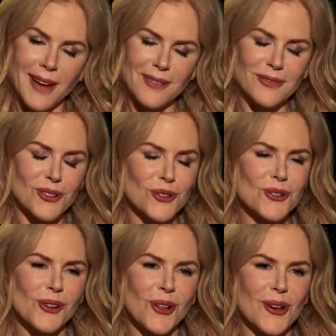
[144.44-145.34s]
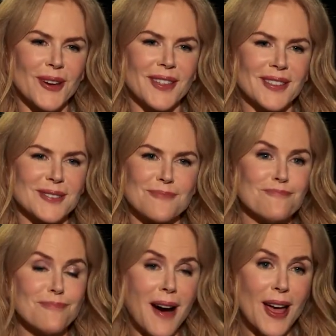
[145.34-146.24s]
I've Google Earthed
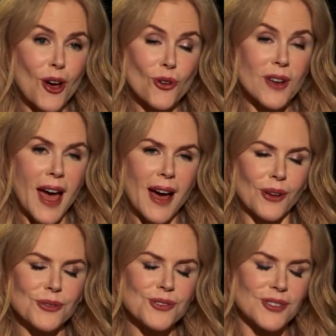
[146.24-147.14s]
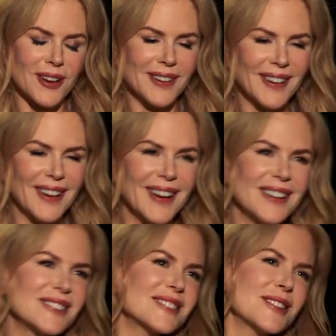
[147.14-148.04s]
my own house
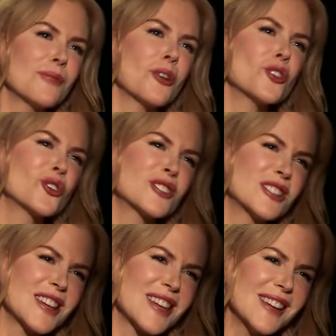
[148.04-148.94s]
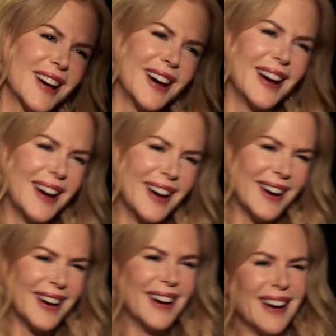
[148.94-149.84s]
to see what you could see.
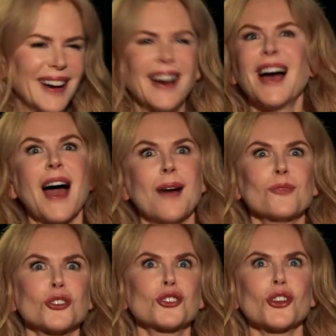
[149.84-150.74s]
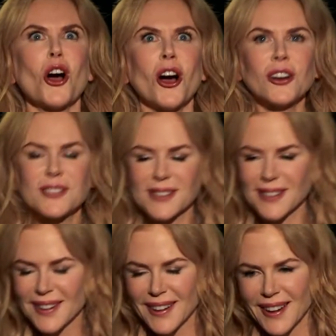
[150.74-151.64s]
And was shocked
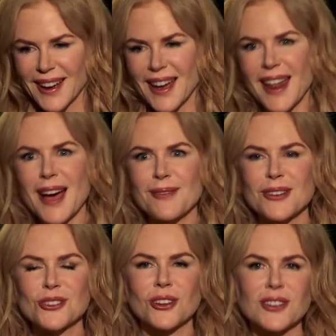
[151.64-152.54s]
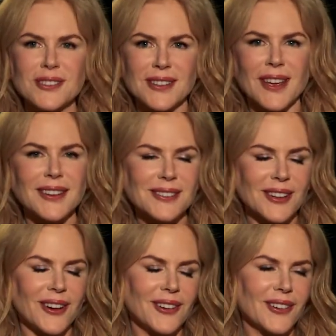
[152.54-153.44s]
at how much you could see. So